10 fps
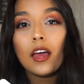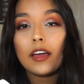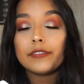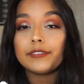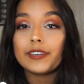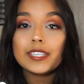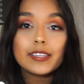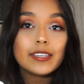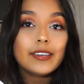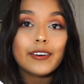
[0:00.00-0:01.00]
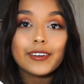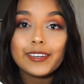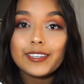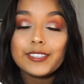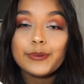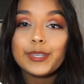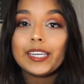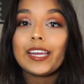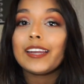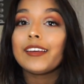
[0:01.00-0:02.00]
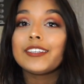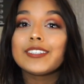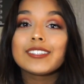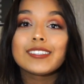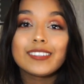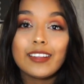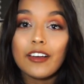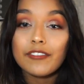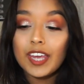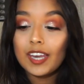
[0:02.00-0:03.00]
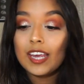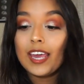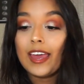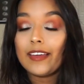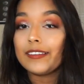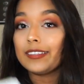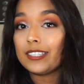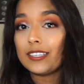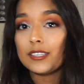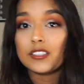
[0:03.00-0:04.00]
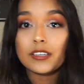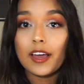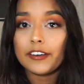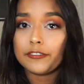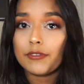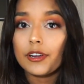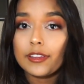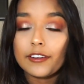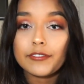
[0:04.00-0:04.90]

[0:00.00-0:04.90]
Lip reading: I've recently gotten into it and I just love it, and this is kind of where